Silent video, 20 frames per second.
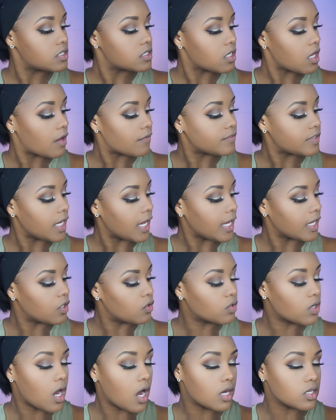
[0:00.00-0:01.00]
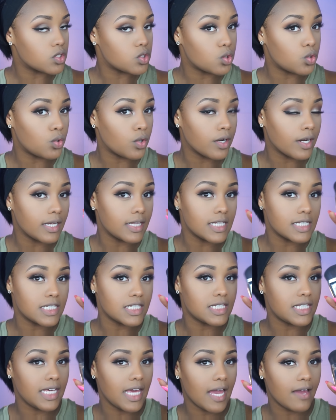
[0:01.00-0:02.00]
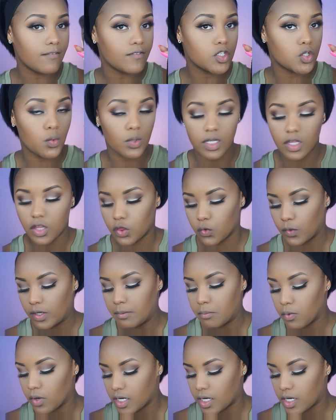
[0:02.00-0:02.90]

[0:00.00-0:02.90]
Soft Angle Contour, and this is the F23